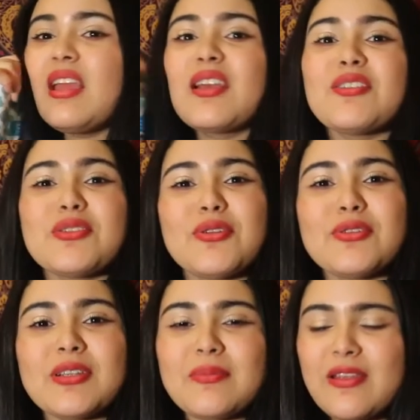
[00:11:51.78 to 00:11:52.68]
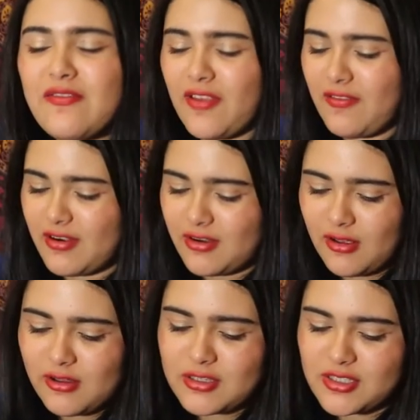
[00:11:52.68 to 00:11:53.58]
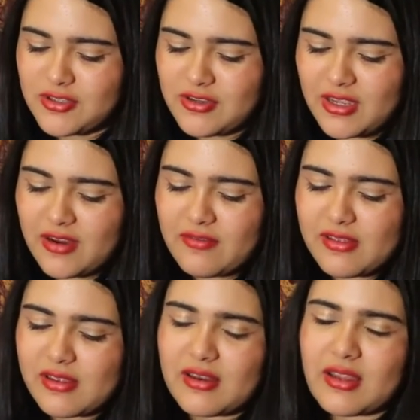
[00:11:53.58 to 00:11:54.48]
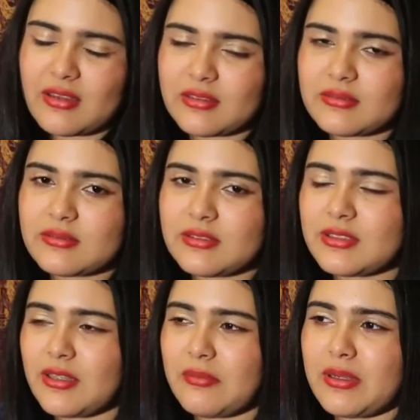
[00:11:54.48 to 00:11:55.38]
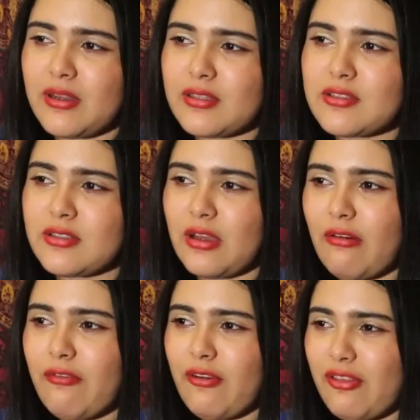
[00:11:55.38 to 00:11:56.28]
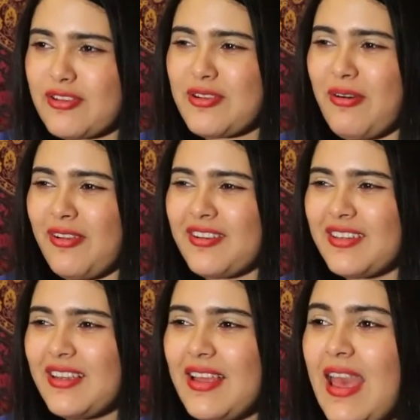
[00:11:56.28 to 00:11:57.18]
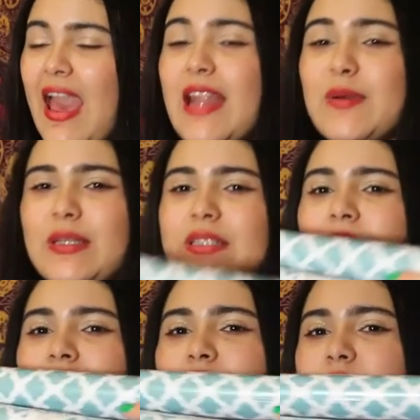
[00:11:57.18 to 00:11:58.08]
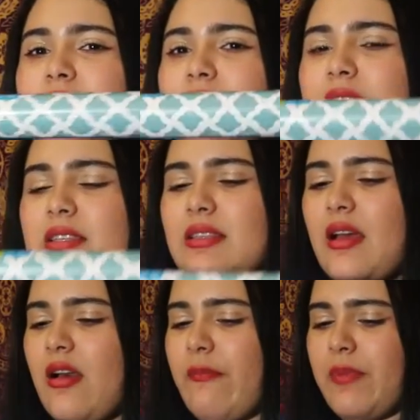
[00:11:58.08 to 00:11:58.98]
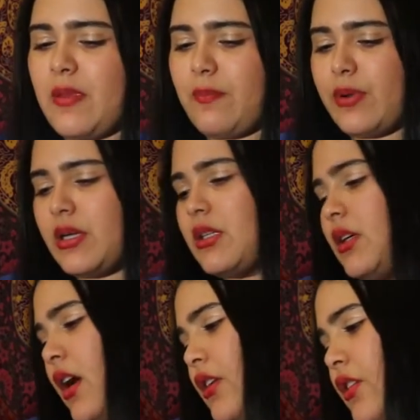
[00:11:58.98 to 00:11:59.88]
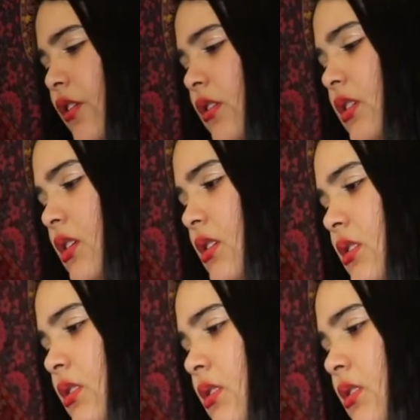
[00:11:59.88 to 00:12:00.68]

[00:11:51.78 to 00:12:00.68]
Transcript: Because those are my favorite colors, so you can't really like tell me not to go for this color. Anyways, so we got this paper. How do you call this?